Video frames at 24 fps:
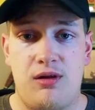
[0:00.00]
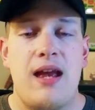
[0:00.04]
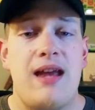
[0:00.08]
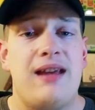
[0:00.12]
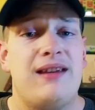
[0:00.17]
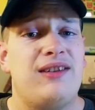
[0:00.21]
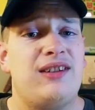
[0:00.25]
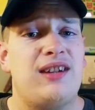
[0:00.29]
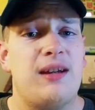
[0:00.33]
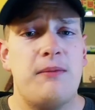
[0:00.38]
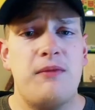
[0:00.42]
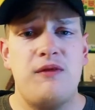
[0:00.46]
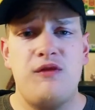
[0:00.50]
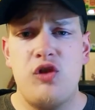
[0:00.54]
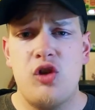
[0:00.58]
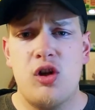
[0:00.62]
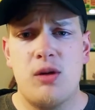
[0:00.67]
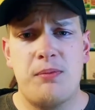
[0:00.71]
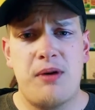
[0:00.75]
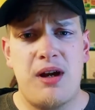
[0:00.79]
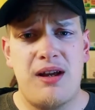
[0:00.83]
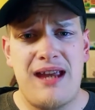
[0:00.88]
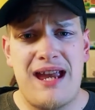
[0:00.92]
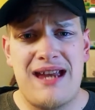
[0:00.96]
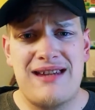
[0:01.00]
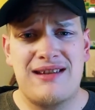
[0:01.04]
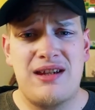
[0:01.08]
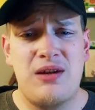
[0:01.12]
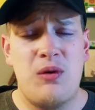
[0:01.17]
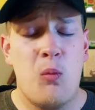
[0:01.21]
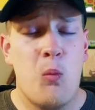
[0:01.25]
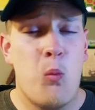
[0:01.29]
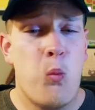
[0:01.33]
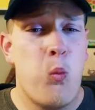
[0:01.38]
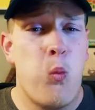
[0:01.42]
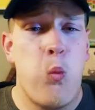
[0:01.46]
Some of you are probably asking,
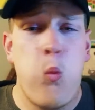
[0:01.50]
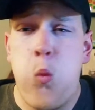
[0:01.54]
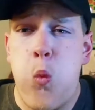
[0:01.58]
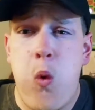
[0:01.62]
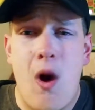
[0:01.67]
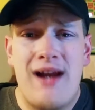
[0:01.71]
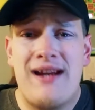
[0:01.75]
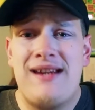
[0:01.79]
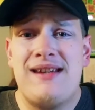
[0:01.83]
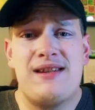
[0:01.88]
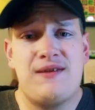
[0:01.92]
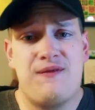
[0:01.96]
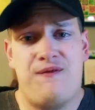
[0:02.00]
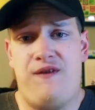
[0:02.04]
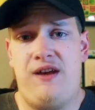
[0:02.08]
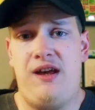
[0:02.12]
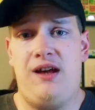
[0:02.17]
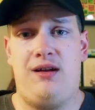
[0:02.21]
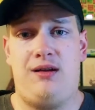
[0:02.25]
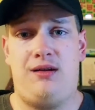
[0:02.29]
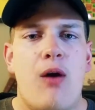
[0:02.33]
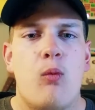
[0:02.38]
what is fill?